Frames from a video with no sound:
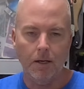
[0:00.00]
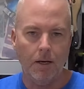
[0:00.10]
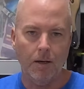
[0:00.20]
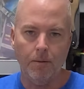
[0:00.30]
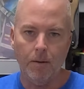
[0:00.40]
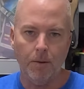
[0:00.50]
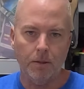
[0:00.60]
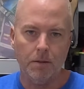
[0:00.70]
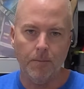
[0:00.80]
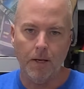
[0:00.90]
I bought
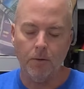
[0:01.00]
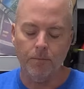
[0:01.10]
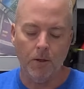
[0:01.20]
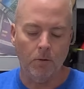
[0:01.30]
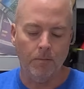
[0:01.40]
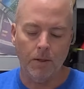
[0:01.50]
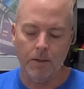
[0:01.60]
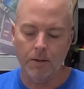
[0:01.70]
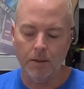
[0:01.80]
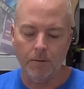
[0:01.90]
this bag with my own
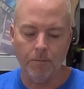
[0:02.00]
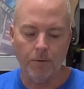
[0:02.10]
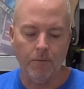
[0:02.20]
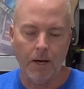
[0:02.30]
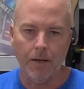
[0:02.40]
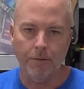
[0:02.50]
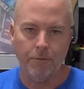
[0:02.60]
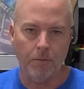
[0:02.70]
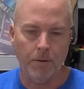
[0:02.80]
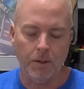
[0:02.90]
money. They didn't provide it
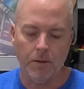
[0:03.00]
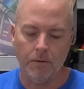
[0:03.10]
for me.